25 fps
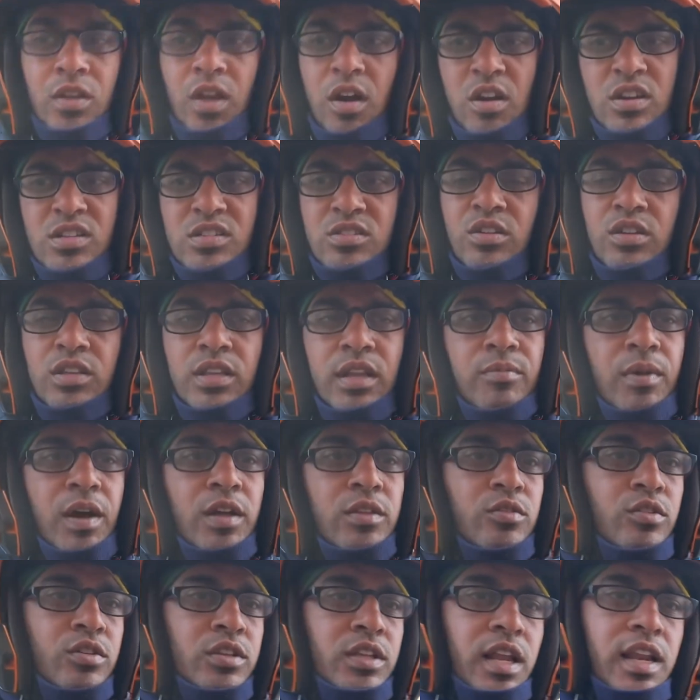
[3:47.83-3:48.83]
No, it's not
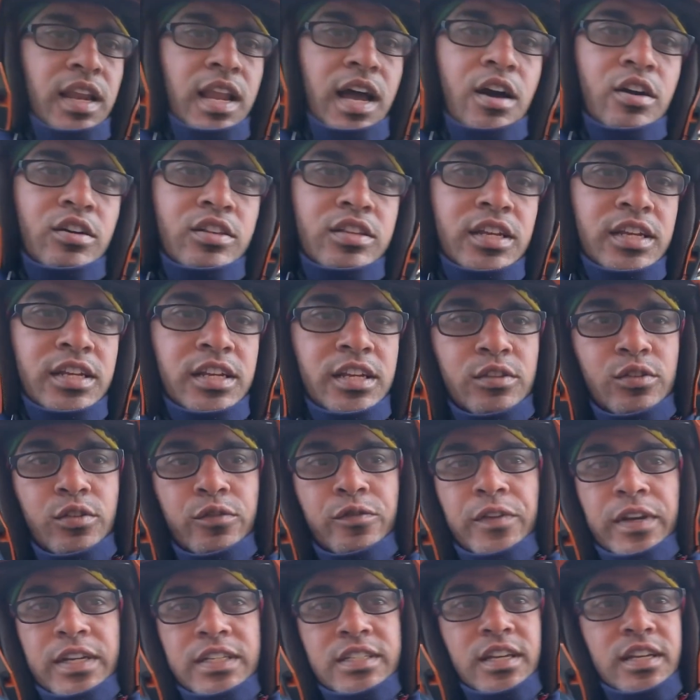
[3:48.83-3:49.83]
about not allowed. He needs to
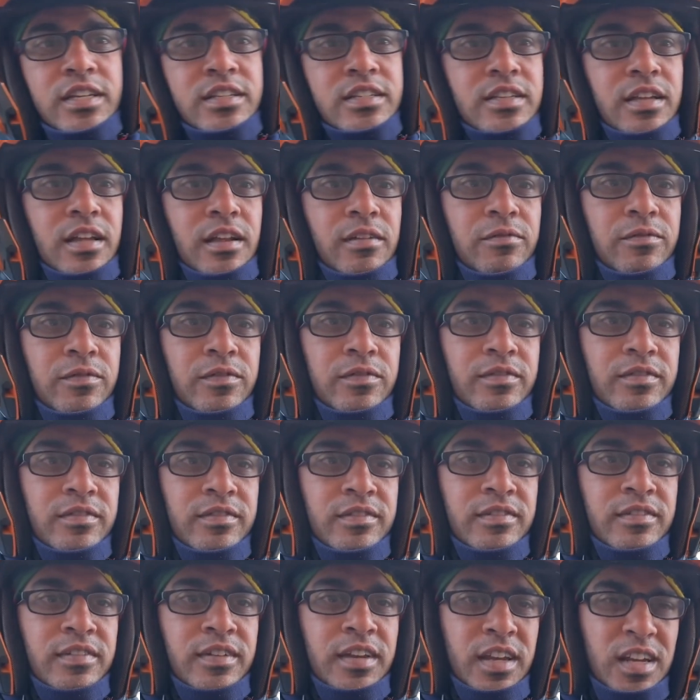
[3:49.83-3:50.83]
fix himself.
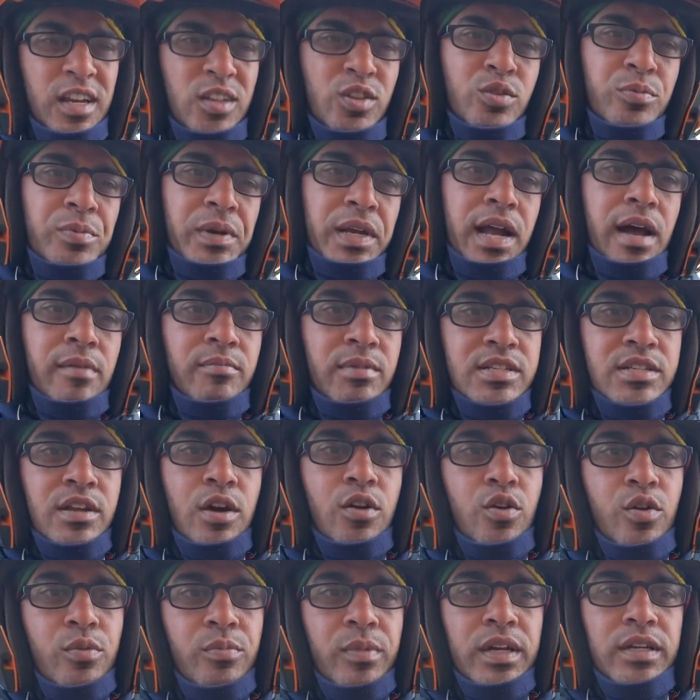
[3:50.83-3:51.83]
He needs to become as
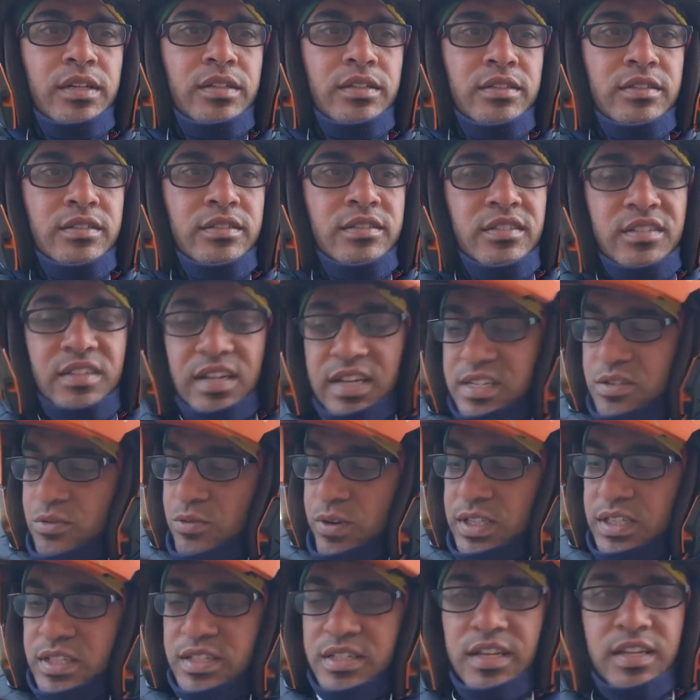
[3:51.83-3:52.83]
a human. That's
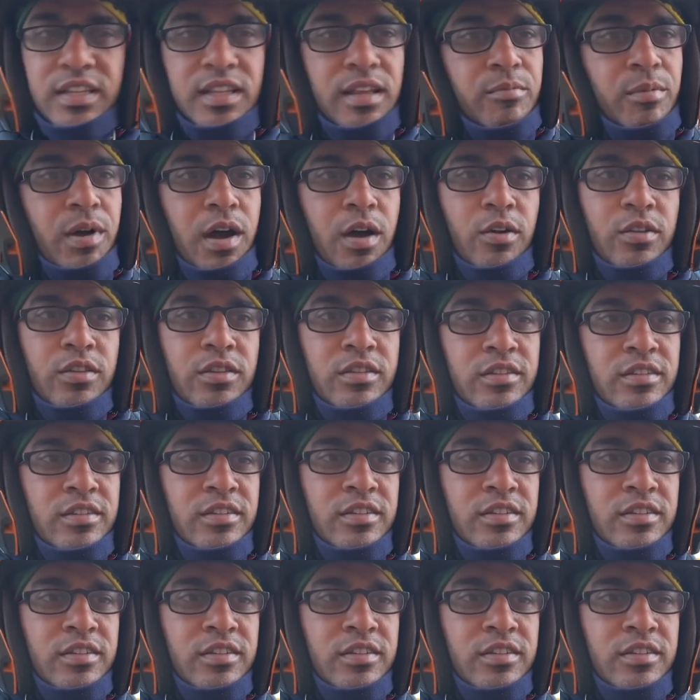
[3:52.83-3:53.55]
what is it about.